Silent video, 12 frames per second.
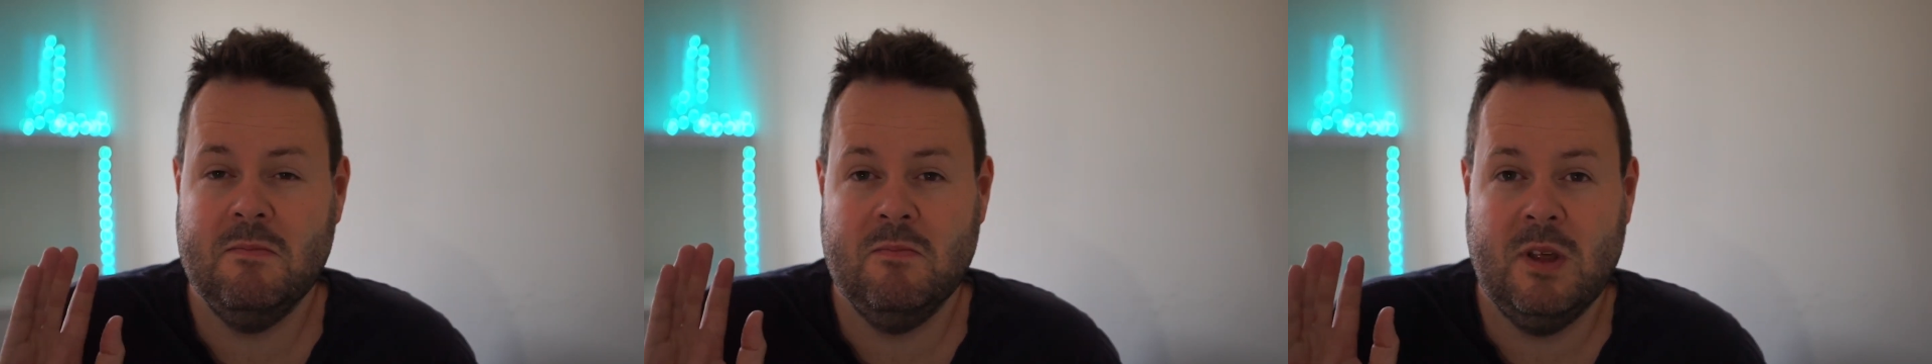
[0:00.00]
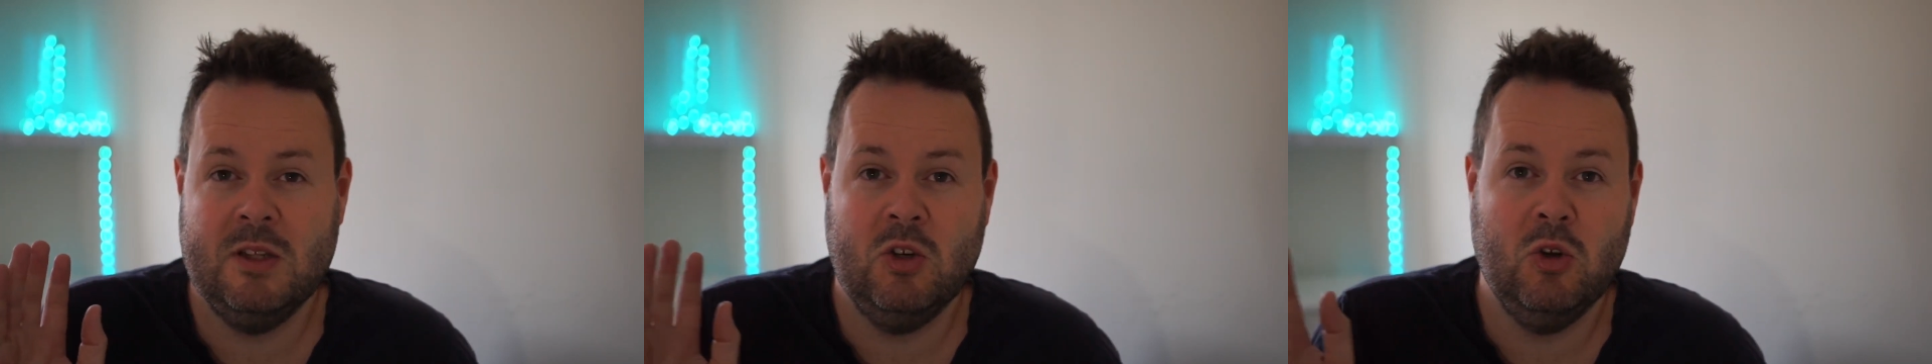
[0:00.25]

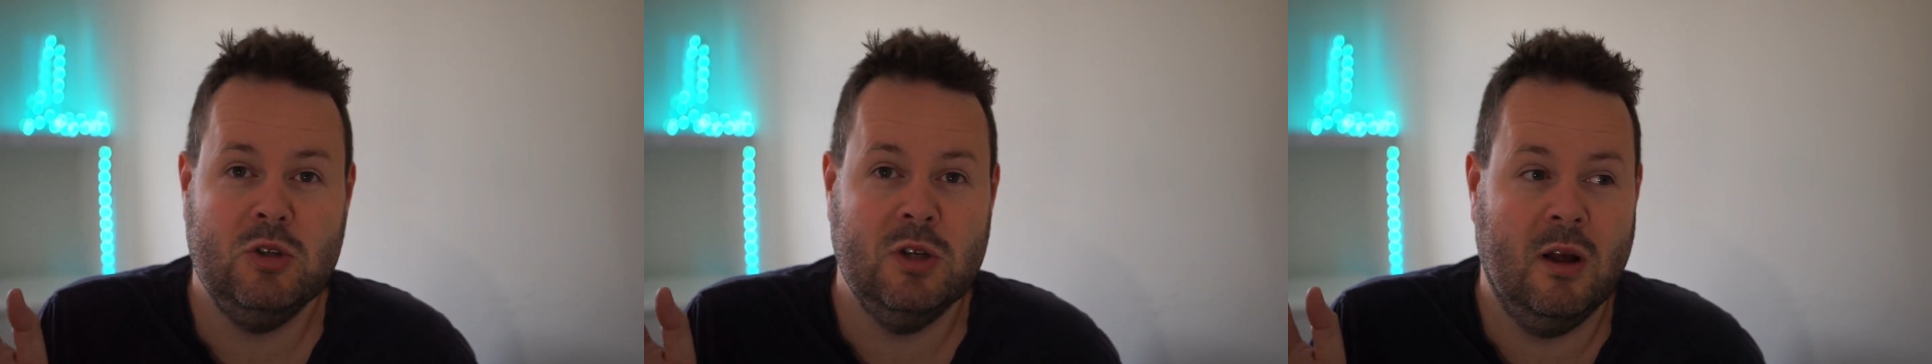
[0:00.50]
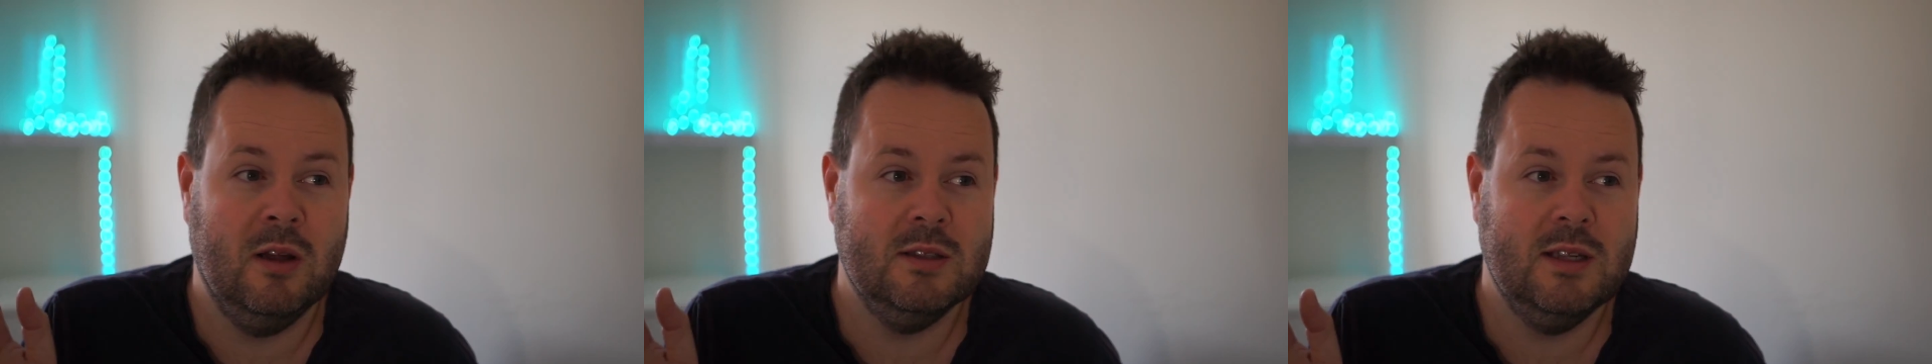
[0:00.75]
there's a good
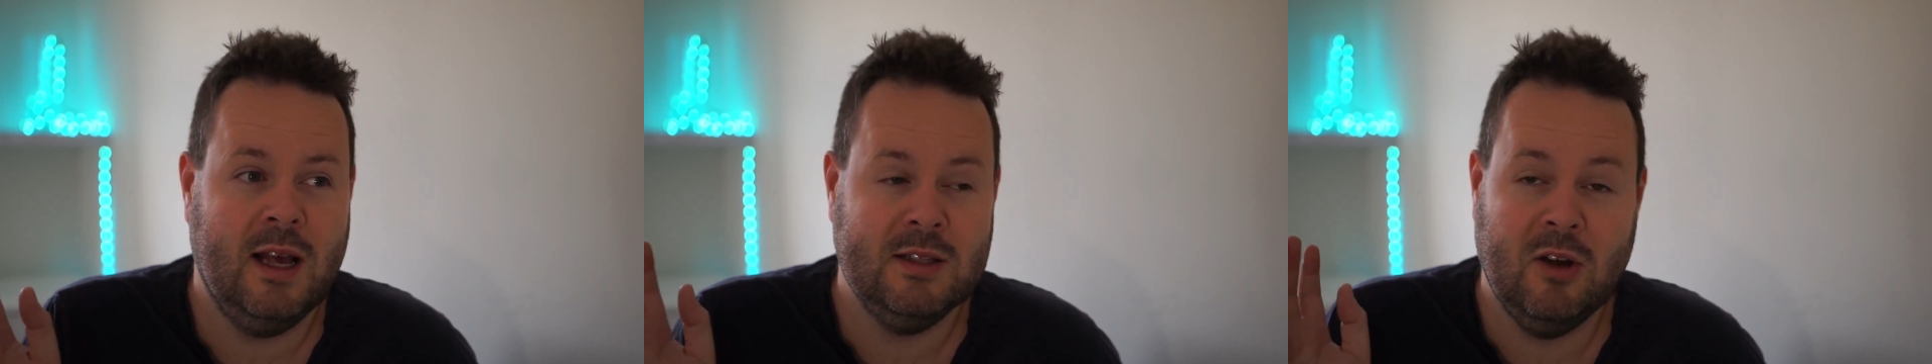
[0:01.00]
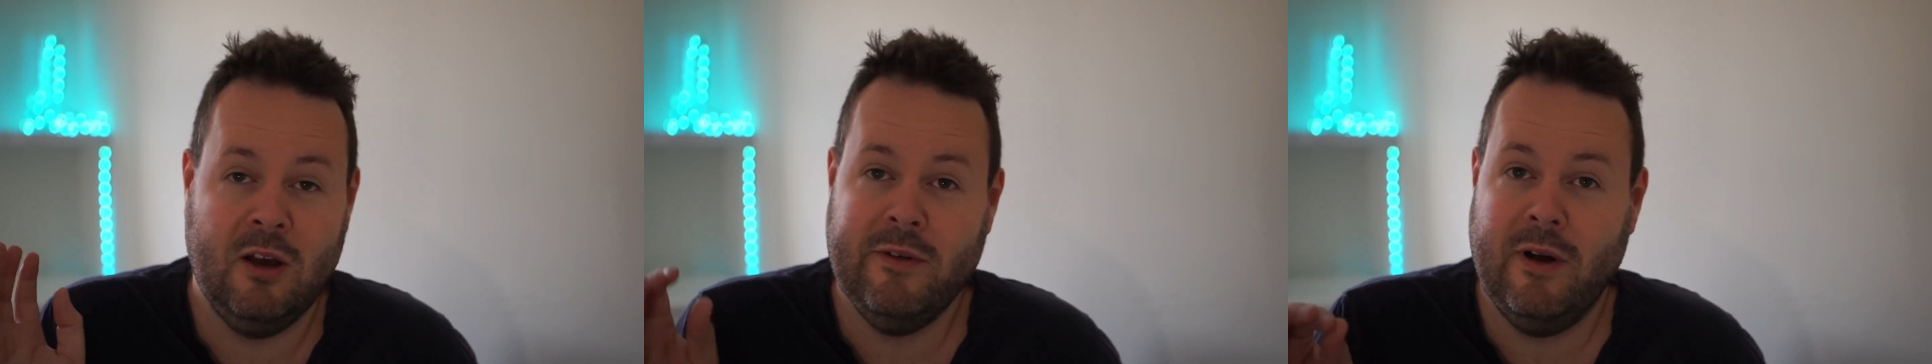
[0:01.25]
chance, as
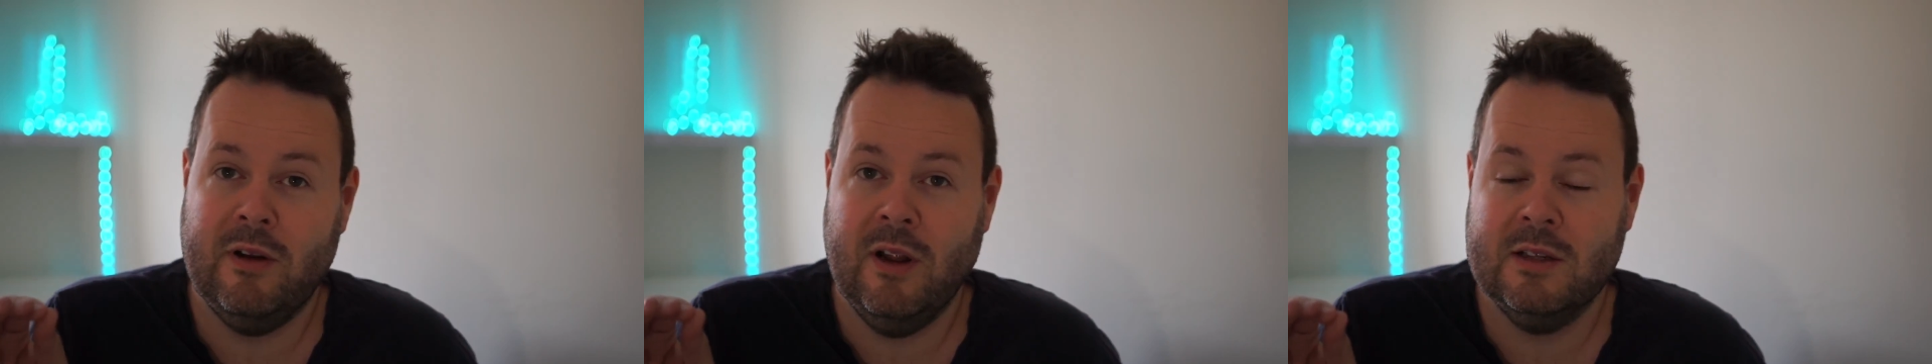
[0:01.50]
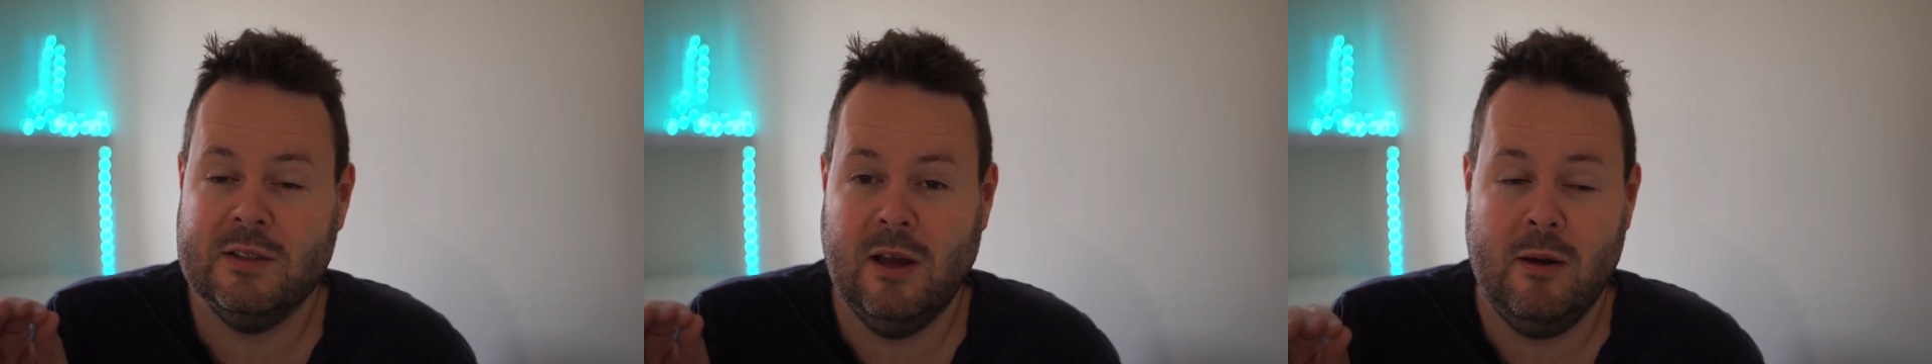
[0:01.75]
I found
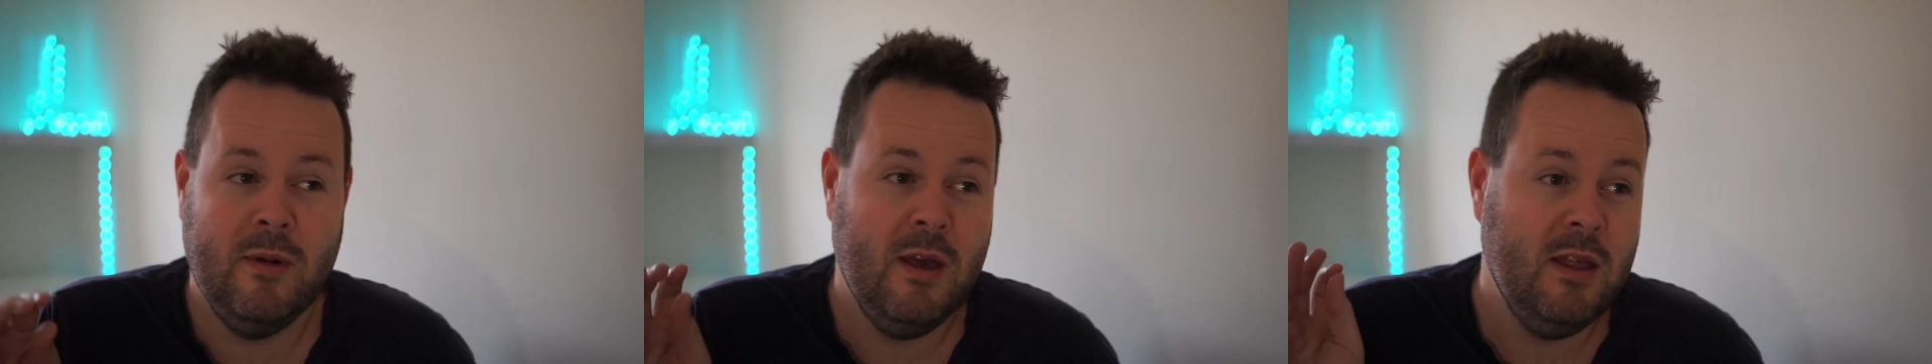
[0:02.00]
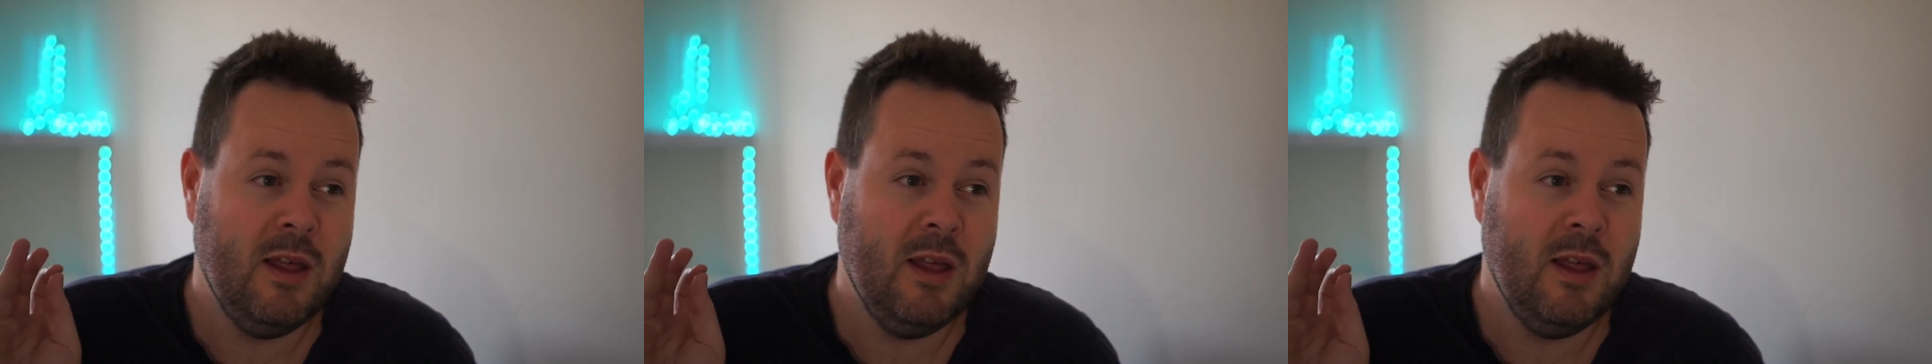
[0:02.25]
last time,